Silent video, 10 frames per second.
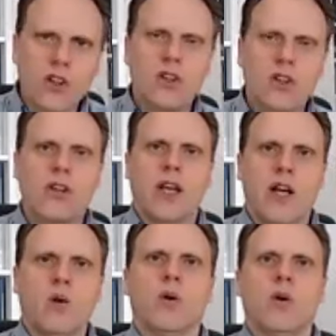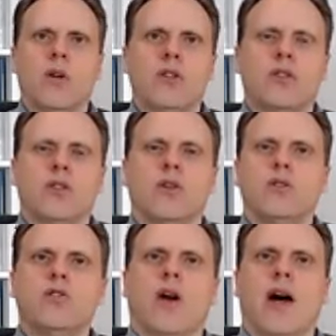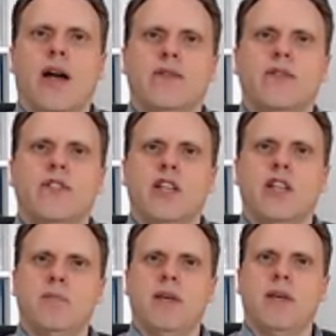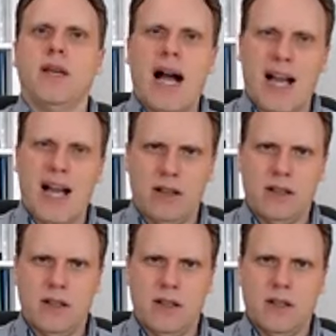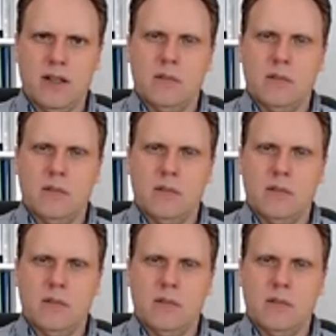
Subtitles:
would want in order to drive GDP